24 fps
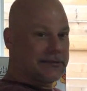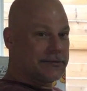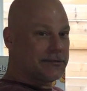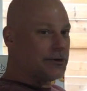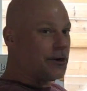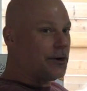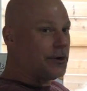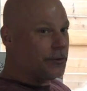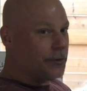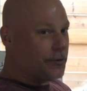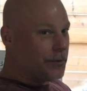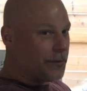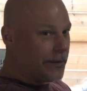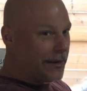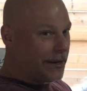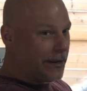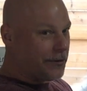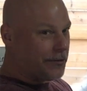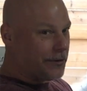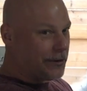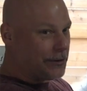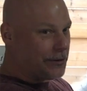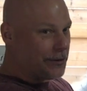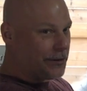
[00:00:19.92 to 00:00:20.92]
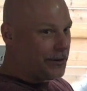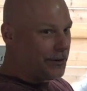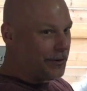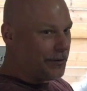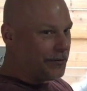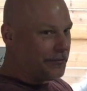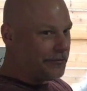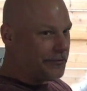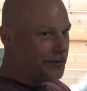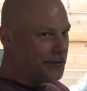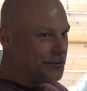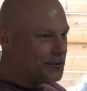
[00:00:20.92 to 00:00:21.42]
Scarlett O'Hara looking
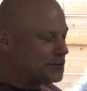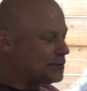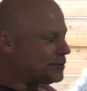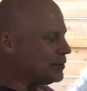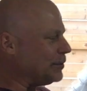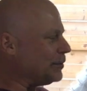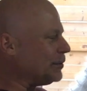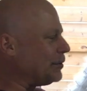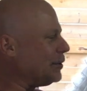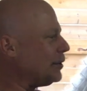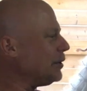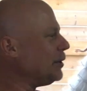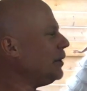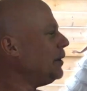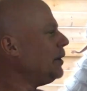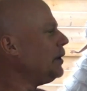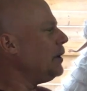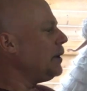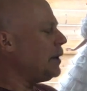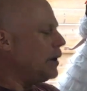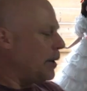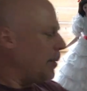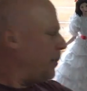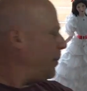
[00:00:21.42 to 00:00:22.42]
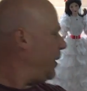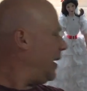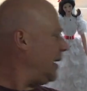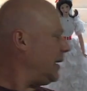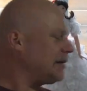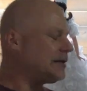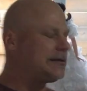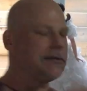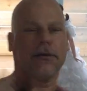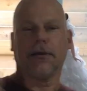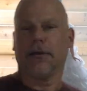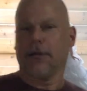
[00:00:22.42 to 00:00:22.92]
over your shoulder,
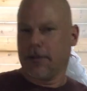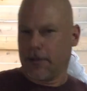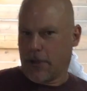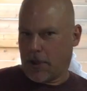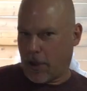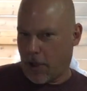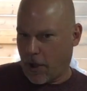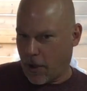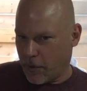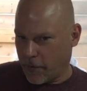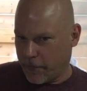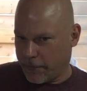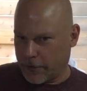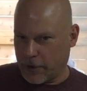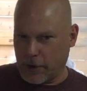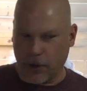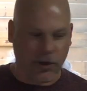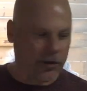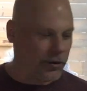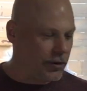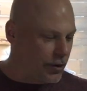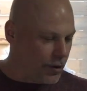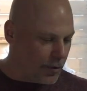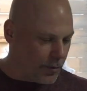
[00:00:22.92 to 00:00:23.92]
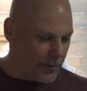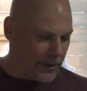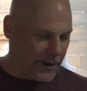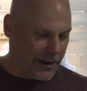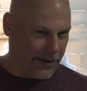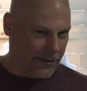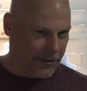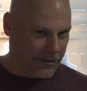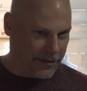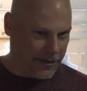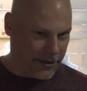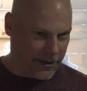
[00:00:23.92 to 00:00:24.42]
but overall you don't
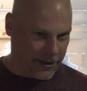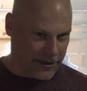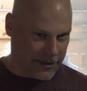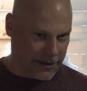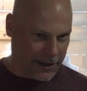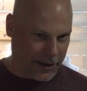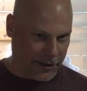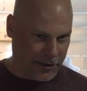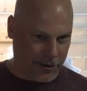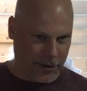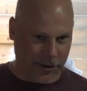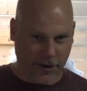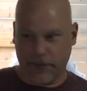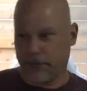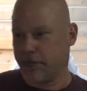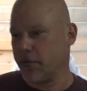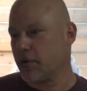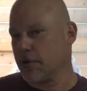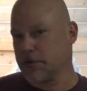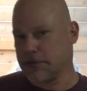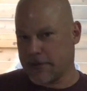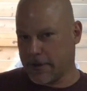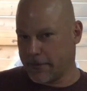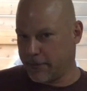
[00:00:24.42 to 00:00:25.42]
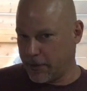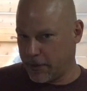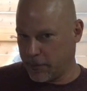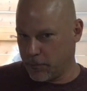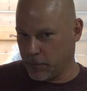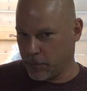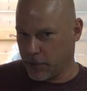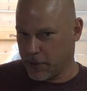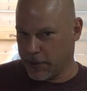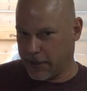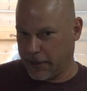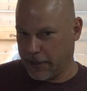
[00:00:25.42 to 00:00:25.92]
mind the clutter. Of course, I've
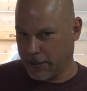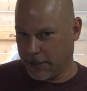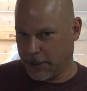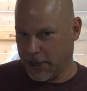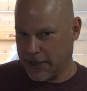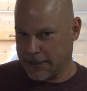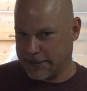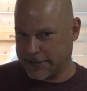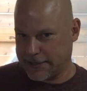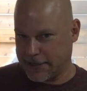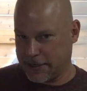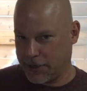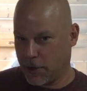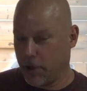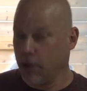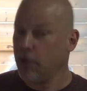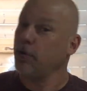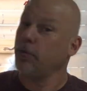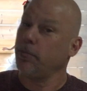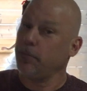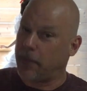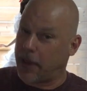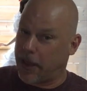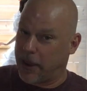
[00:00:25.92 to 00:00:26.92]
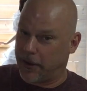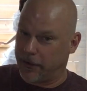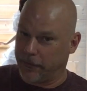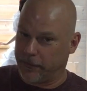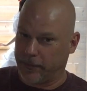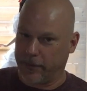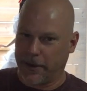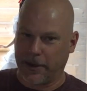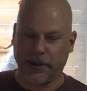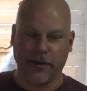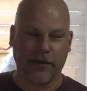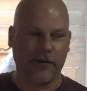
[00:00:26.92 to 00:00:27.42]
been working lots at home,
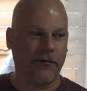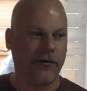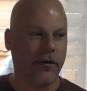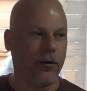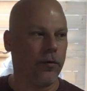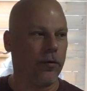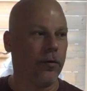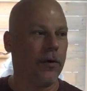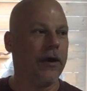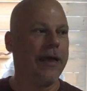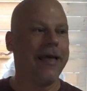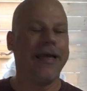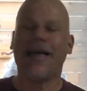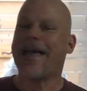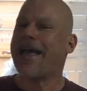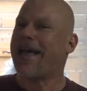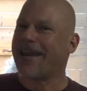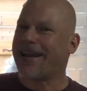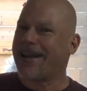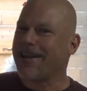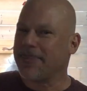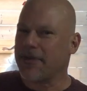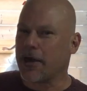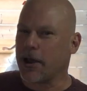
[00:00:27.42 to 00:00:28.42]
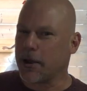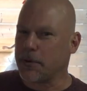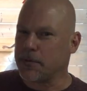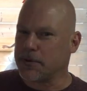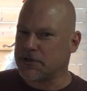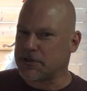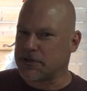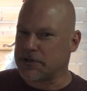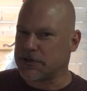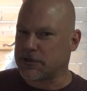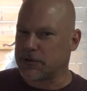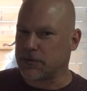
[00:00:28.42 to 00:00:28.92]
as many of you, and I thought I
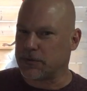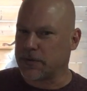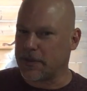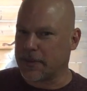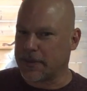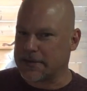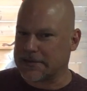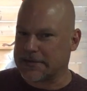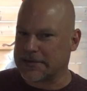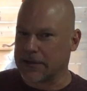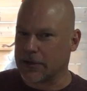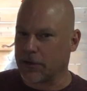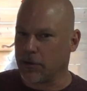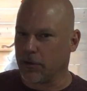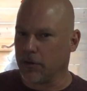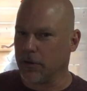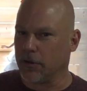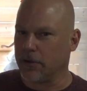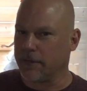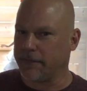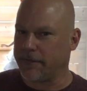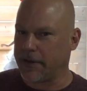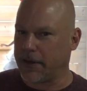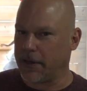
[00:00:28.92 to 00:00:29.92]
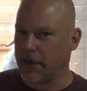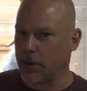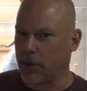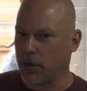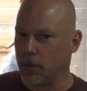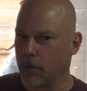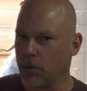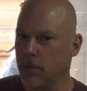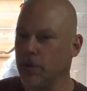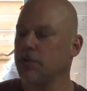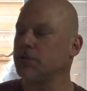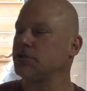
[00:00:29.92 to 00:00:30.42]
would just do this little
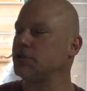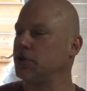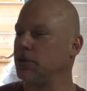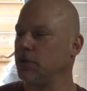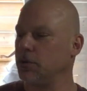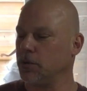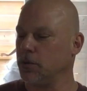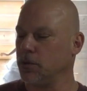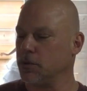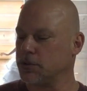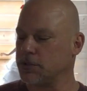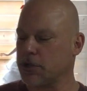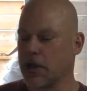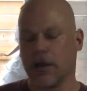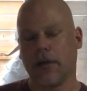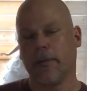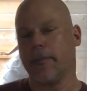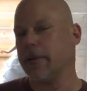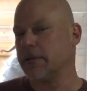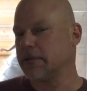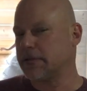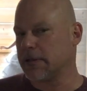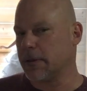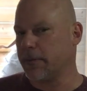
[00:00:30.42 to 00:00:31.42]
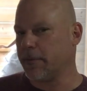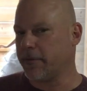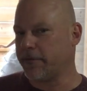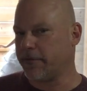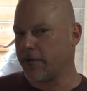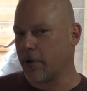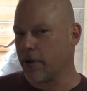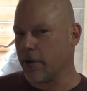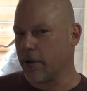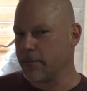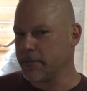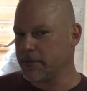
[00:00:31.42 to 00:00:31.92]
video to talk about some of
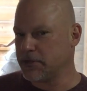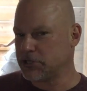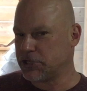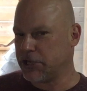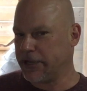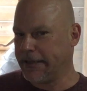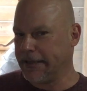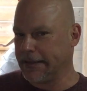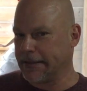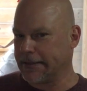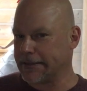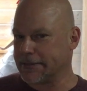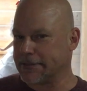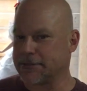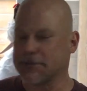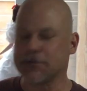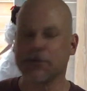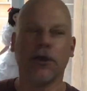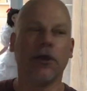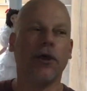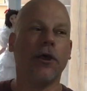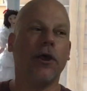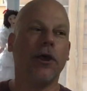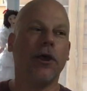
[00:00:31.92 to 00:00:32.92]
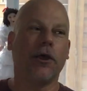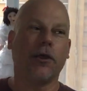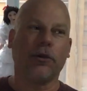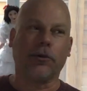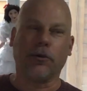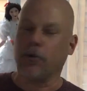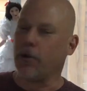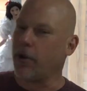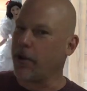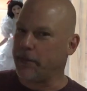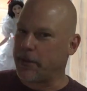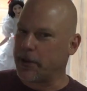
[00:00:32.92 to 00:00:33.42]
our machines.
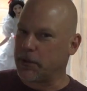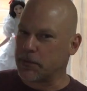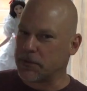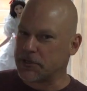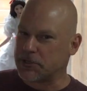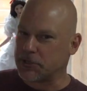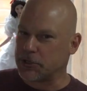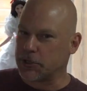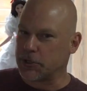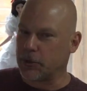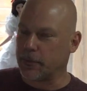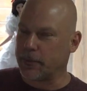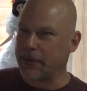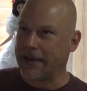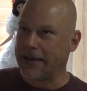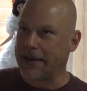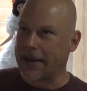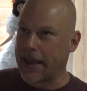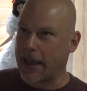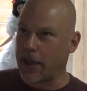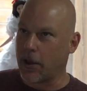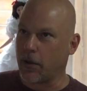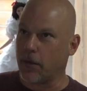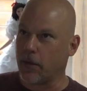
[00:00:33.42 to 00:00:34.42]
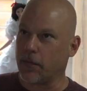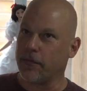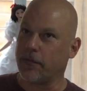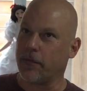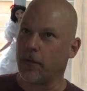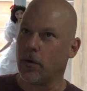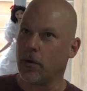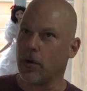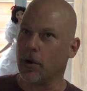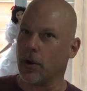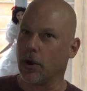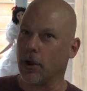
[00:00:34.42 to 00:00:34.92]
You know, I've been with Janome now
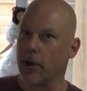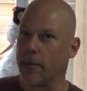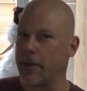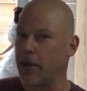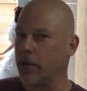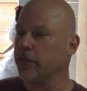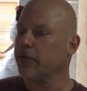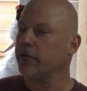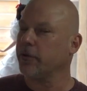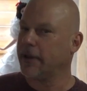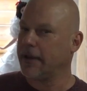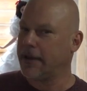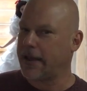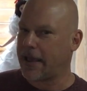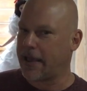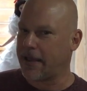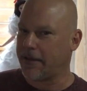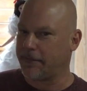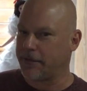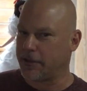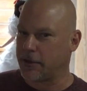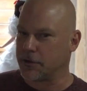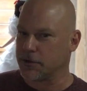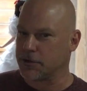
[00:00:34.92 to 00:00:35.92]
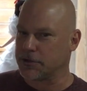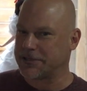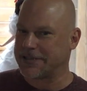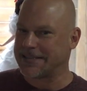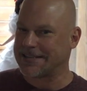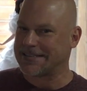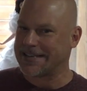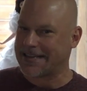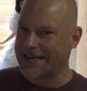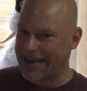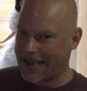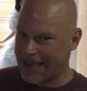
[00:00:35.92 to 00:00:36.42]
for about three and a half years
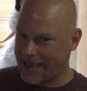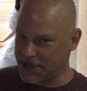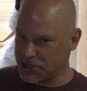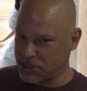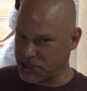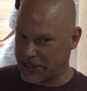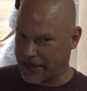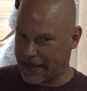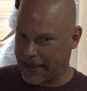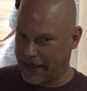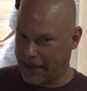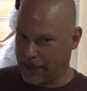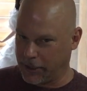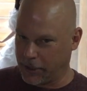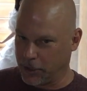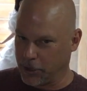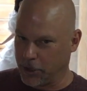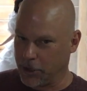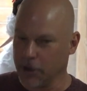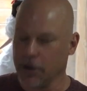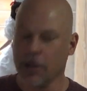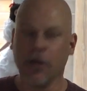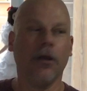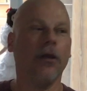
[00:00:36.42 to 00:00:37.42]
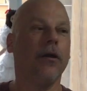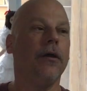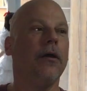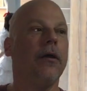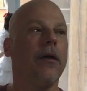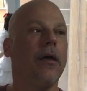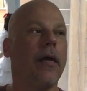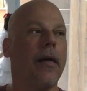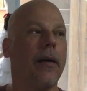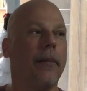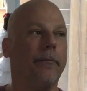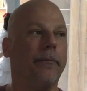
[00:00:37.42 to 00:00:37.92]
as an educator,
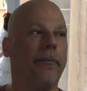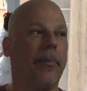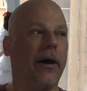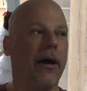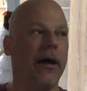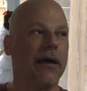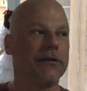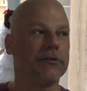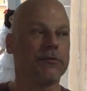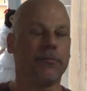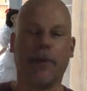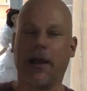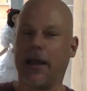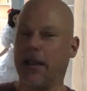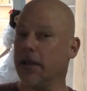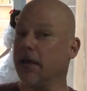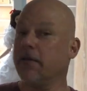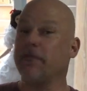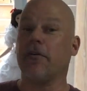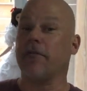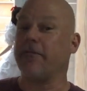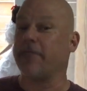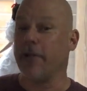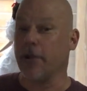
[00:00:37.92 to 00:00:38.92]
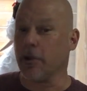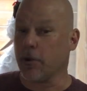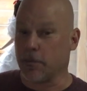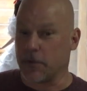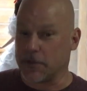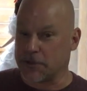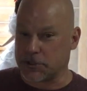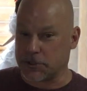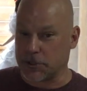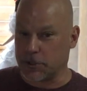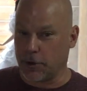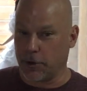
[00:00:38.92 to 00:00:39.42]
but my love affair
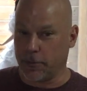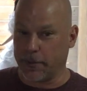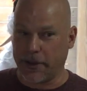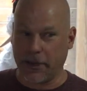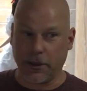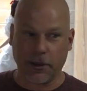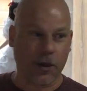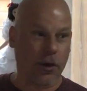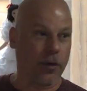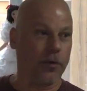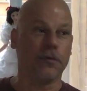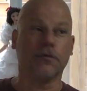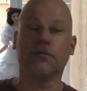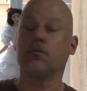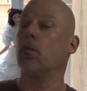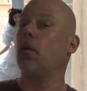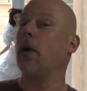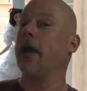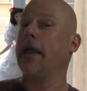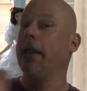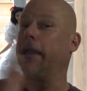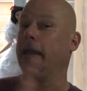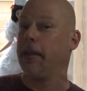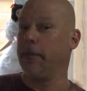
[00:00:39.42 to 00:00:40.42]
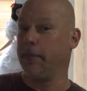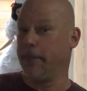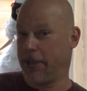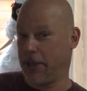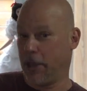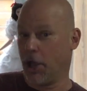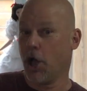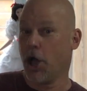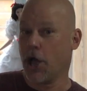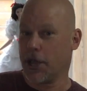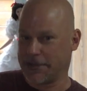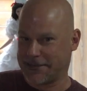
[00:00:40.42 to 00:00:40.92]
with Janome goes way
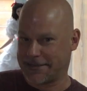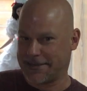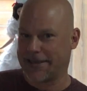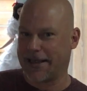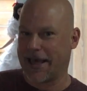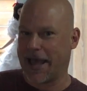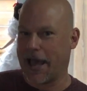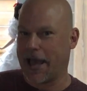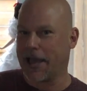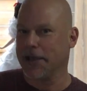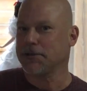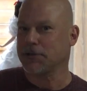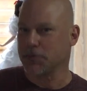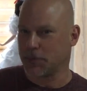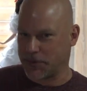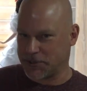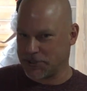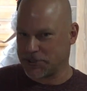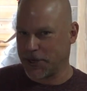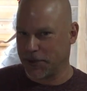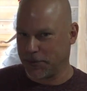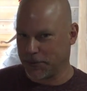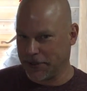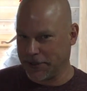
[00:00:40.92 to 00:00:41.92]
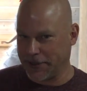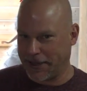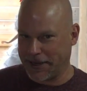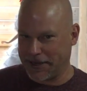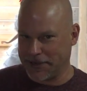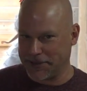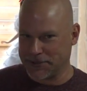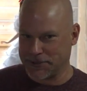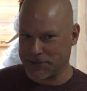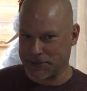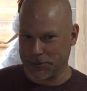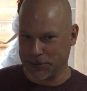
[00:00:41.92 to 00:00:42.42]
beyond that, which I will
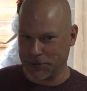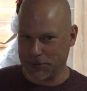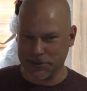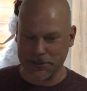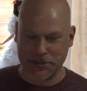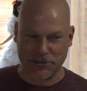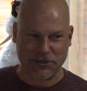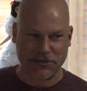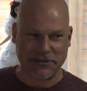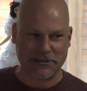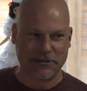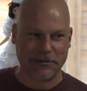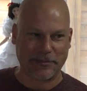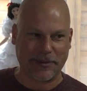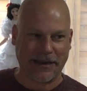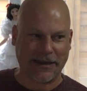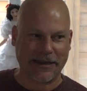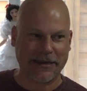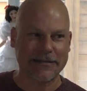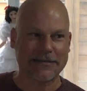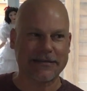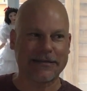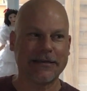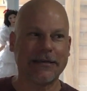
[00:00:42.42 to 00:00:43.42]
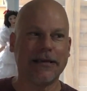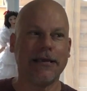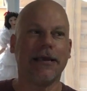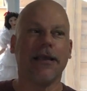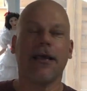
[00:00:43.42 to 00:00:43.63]
get into in just a minute.